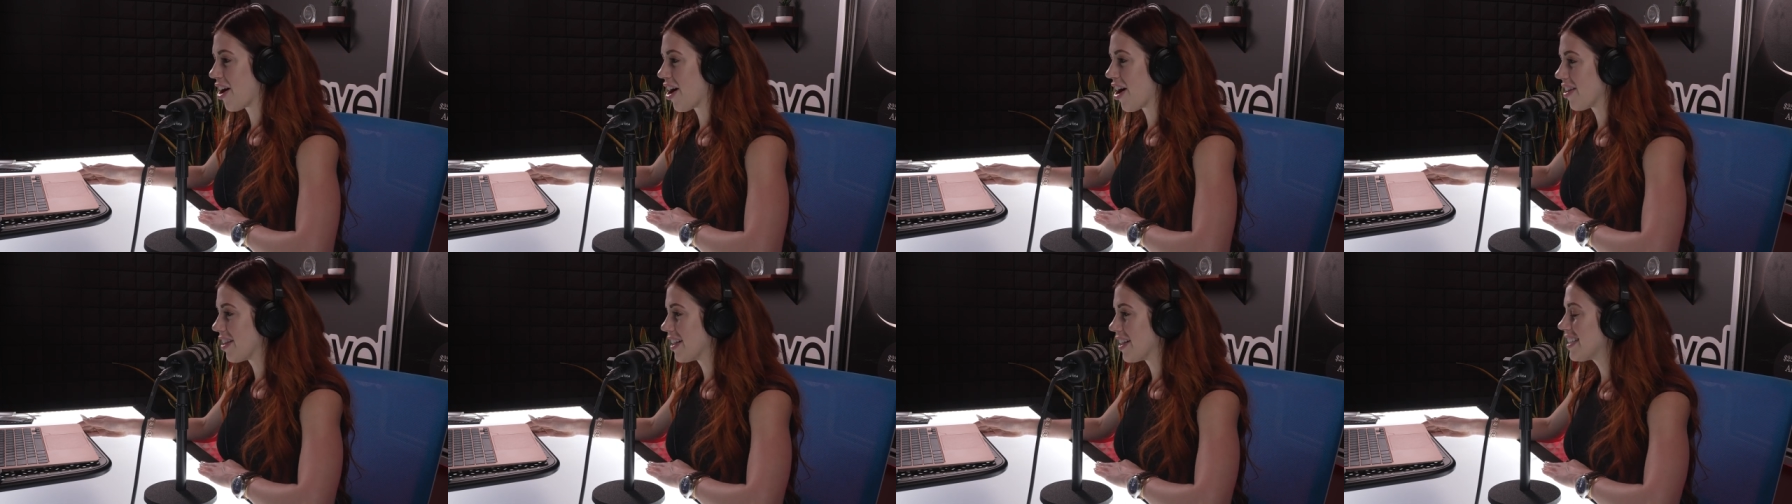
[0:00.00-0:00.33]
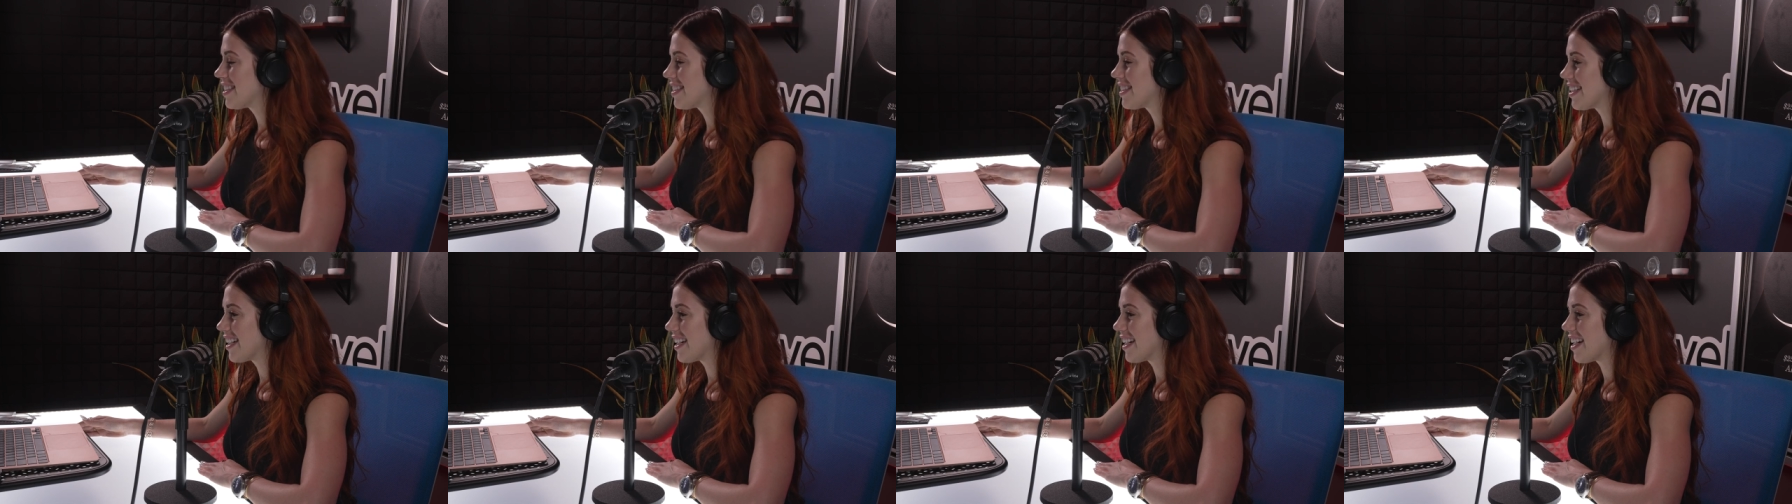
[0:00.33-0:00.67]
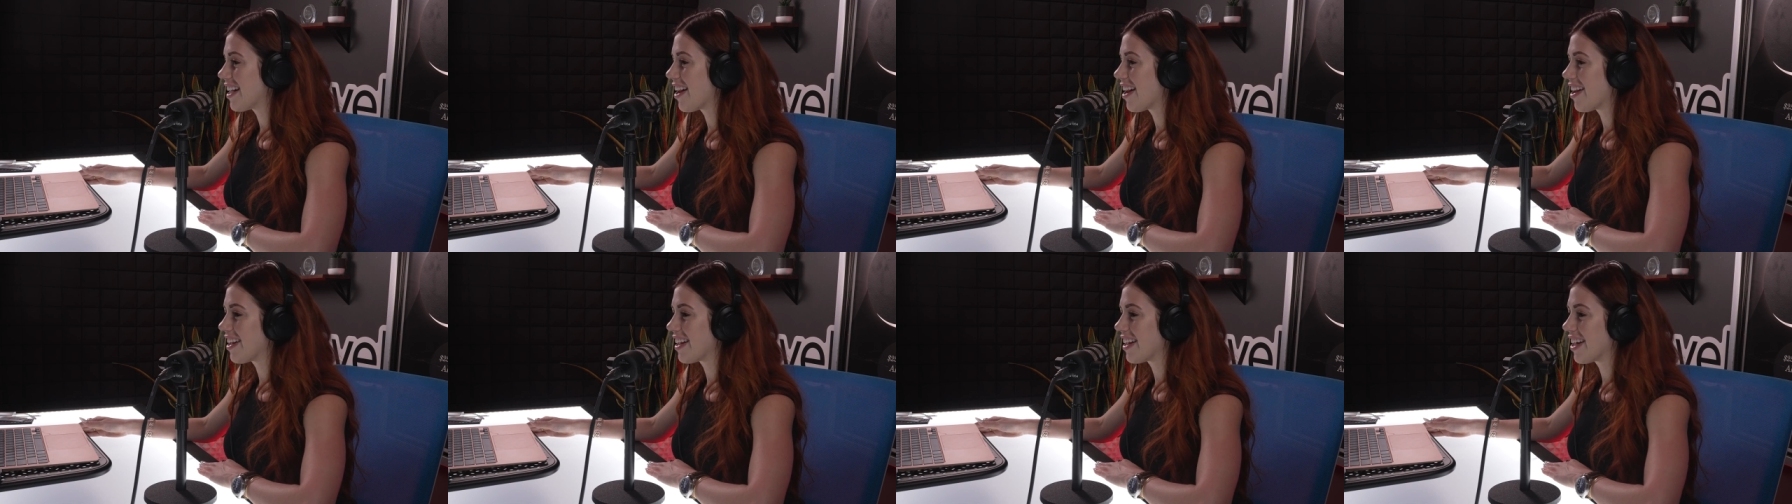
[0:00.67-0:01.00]
listening
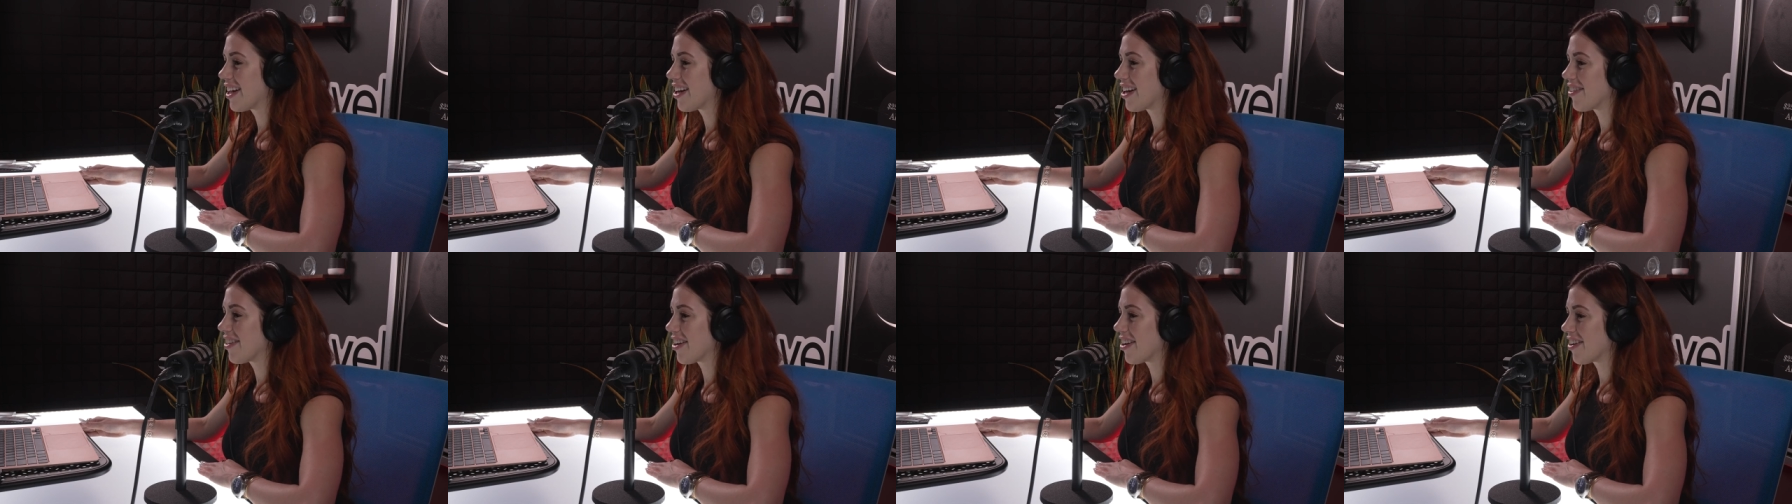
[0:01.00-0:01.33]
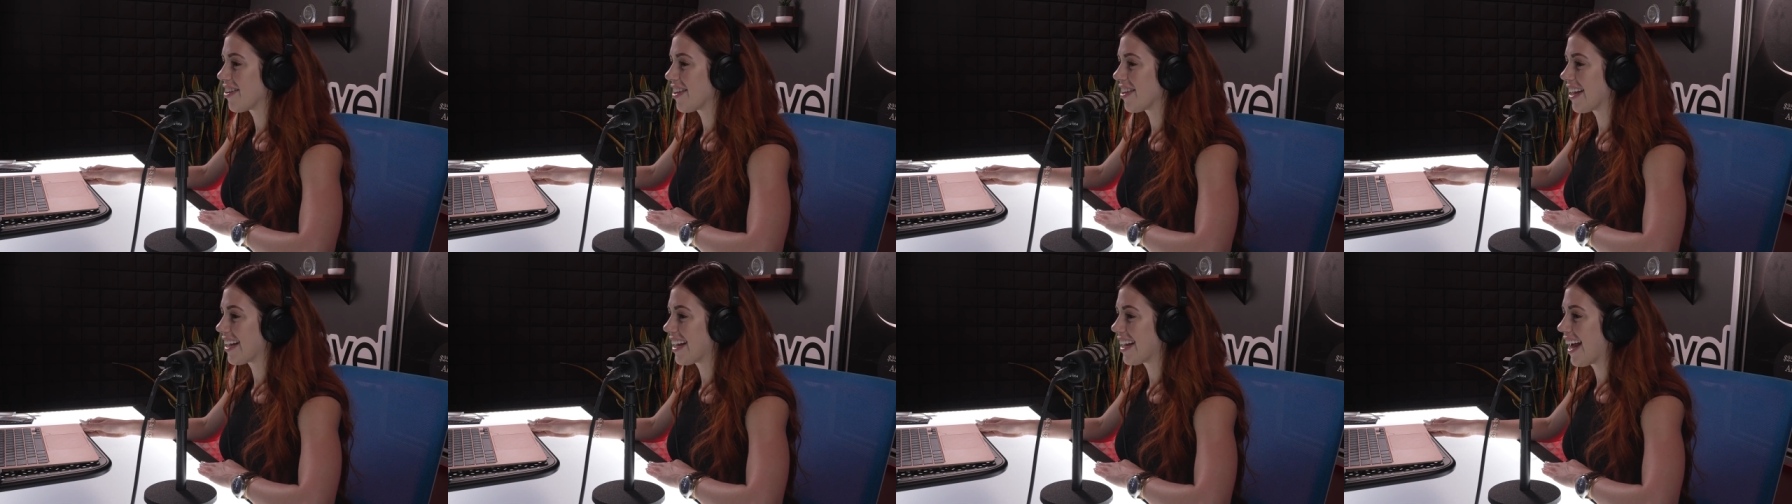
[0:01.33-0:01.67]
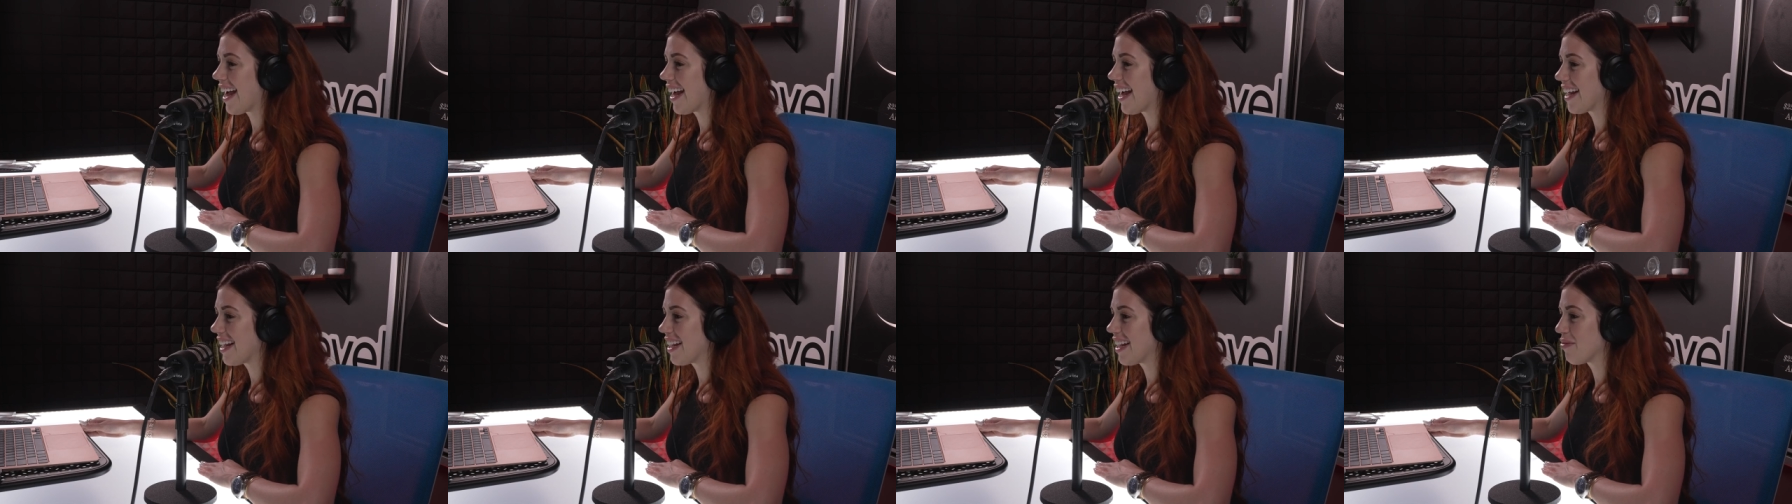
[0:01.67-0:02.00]
on here that are like,
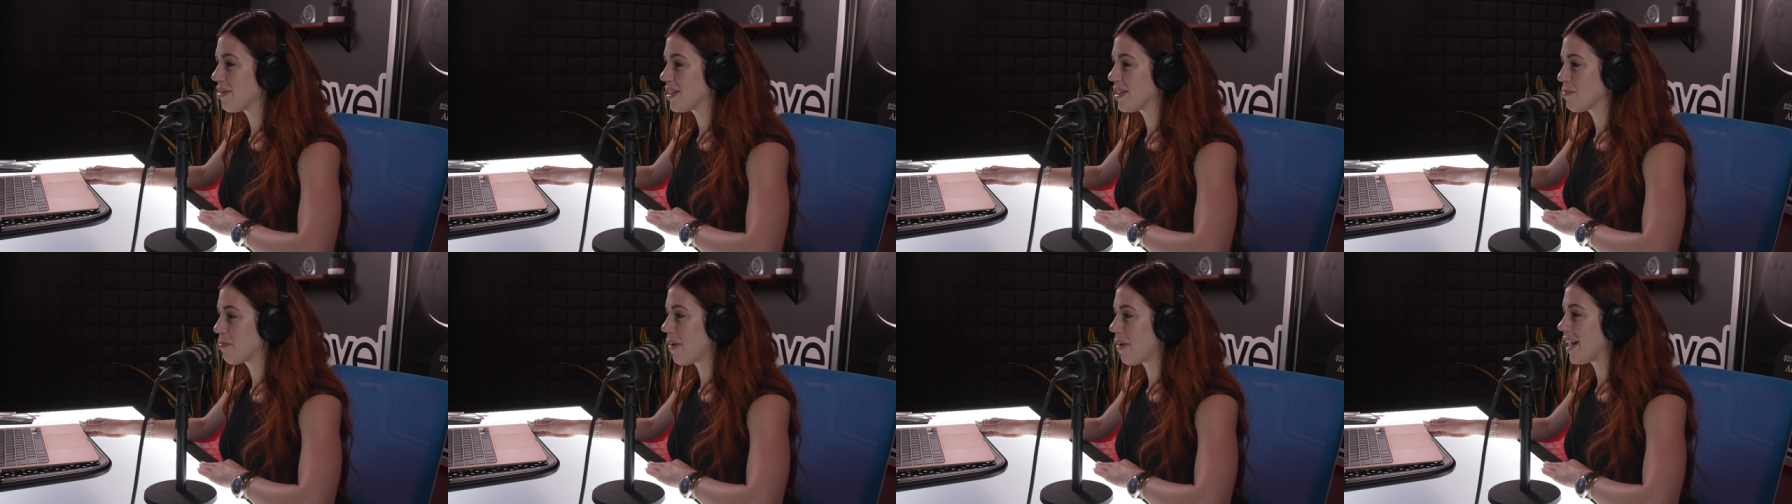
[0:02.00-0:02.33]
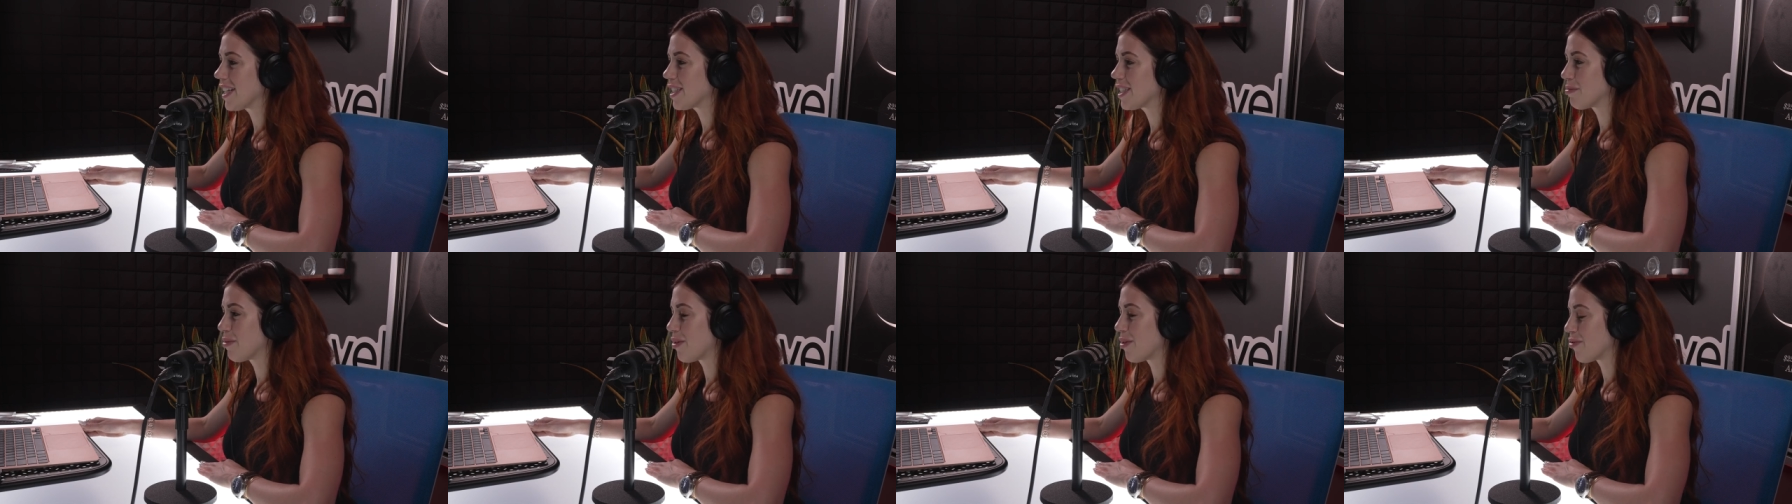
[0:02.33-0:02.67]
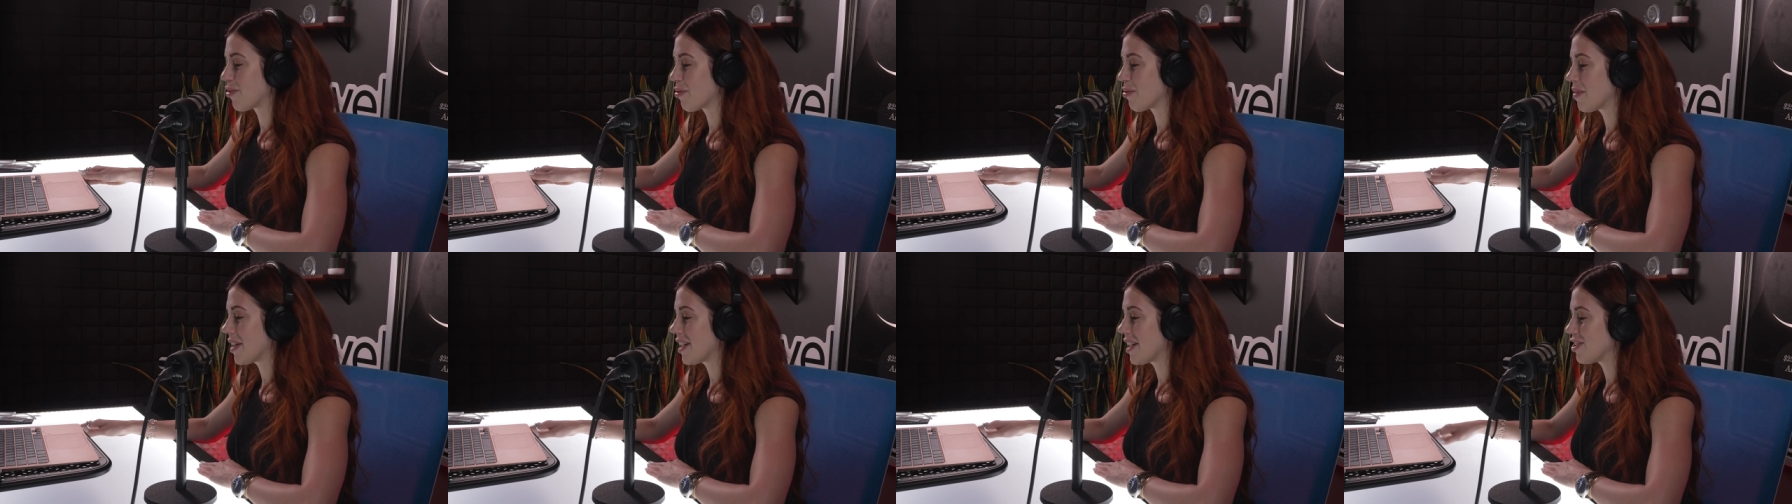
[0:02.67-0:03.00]
hey, what's possible for
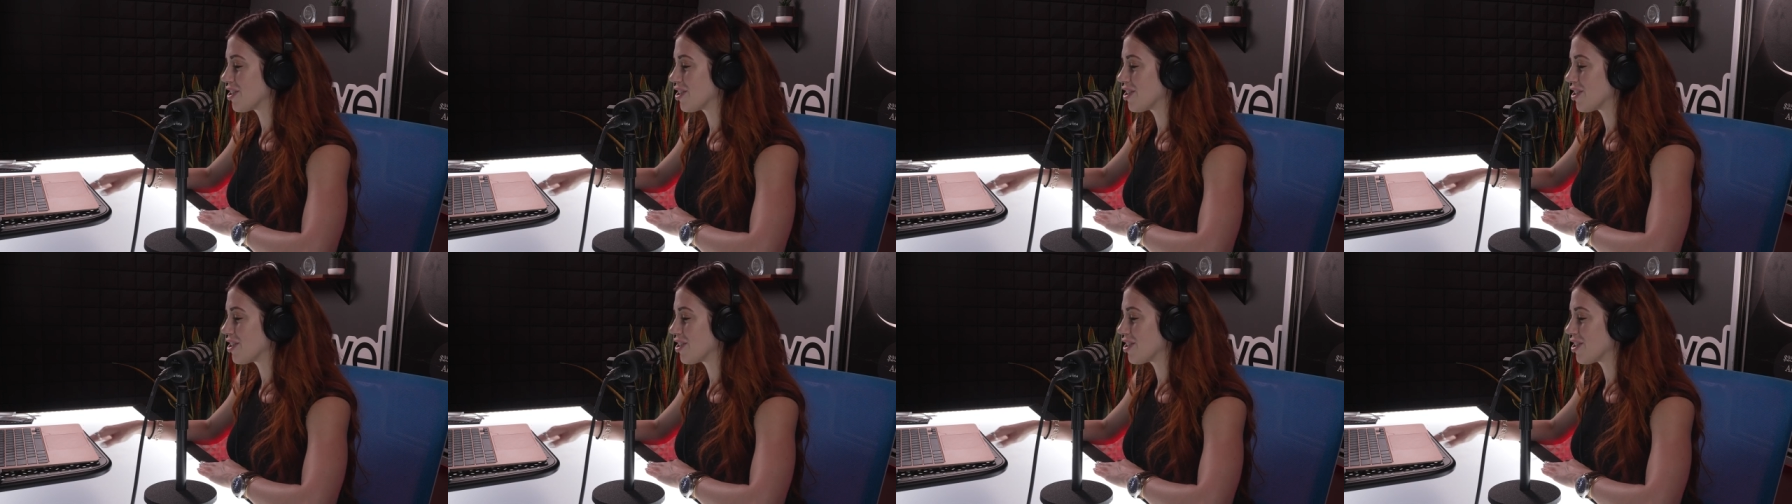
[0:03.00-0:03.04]
me?